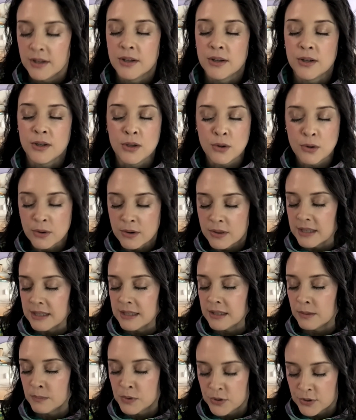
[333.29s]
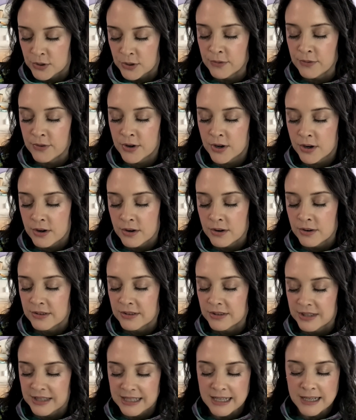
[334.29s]
You're this observer
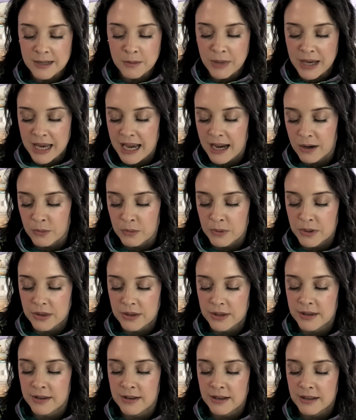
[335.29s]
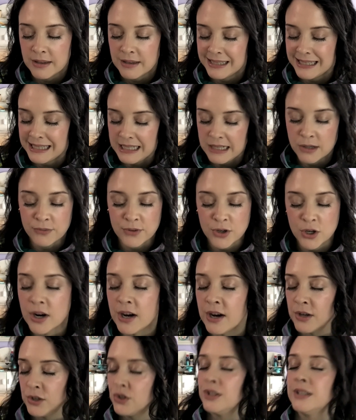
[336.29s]
sitting back within the seat of your
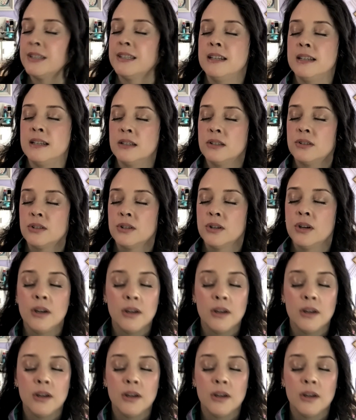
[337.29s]
consciousness,